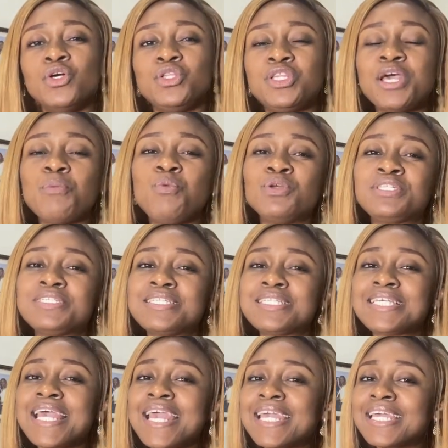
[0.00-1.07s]
they would
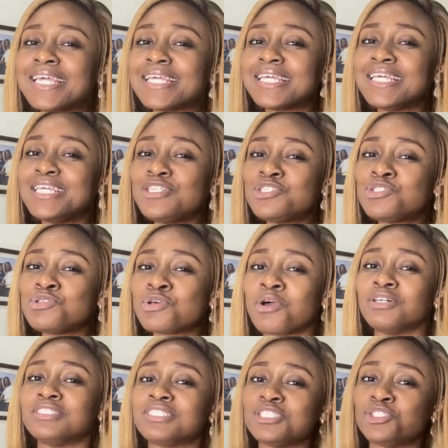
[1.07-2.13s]
take into
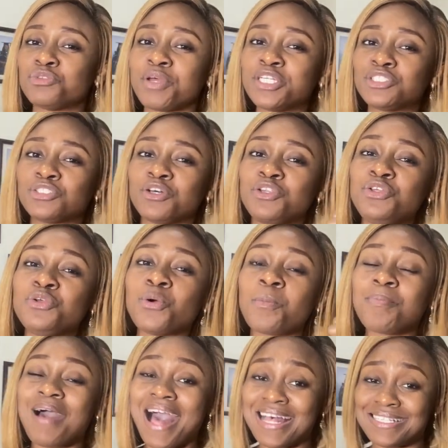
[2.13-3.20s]
consideration your
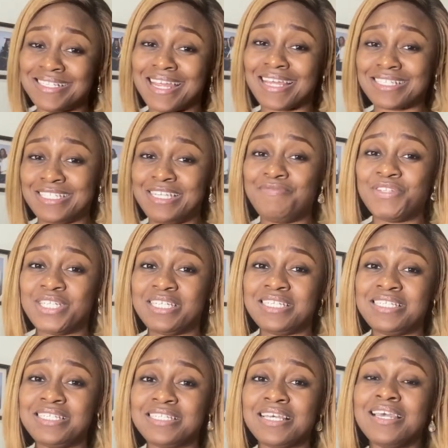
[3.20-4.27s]
past
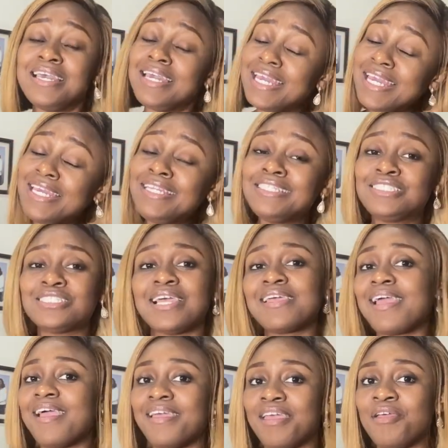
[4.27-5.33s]
activities, in the
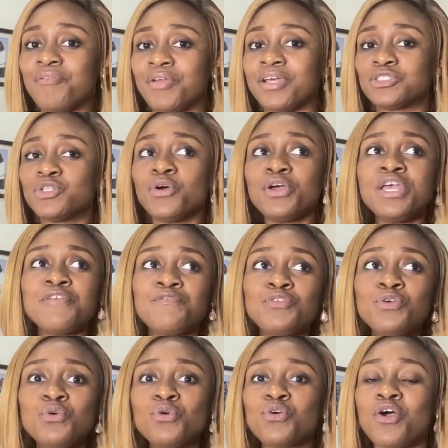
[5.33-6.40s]
Schengen area. So if
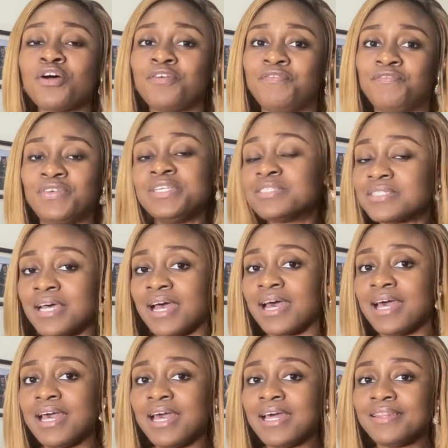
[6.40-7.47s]
you got a visa
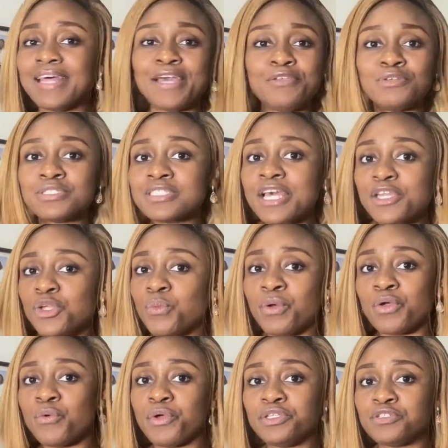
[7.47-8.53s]
that you said you were
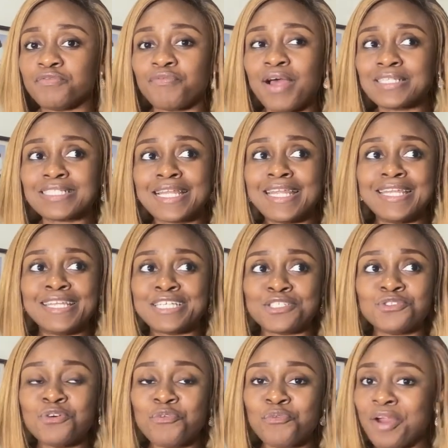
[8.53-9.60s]
going to France and then there's
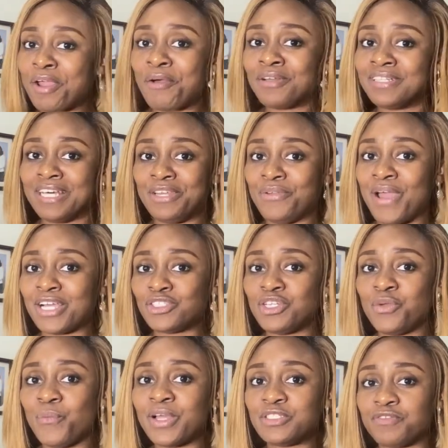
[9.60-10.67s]
no record that you
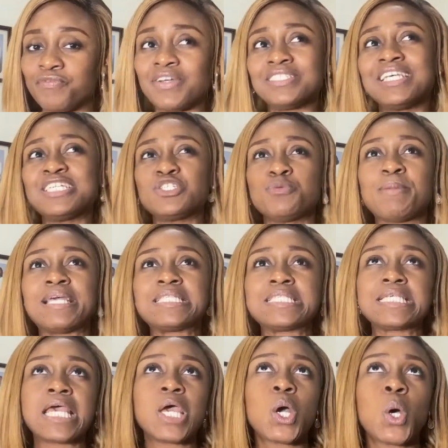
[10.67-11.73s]
actually went to France, yes, you might
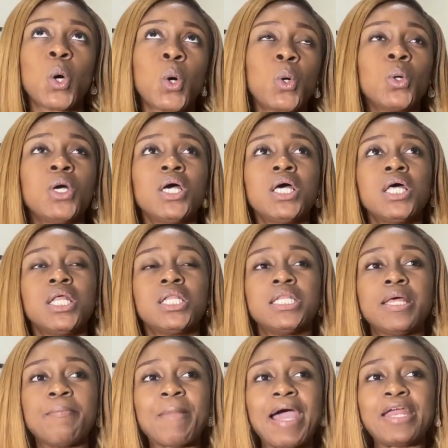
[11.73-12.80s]
say, oh,
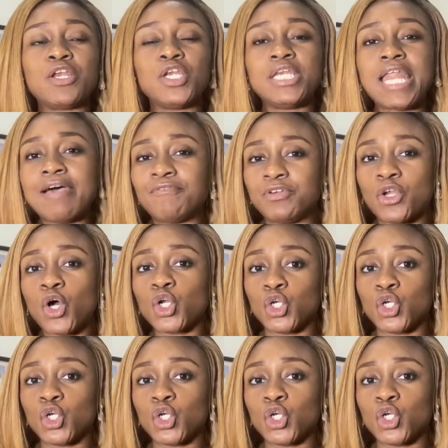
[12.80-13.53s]
they might not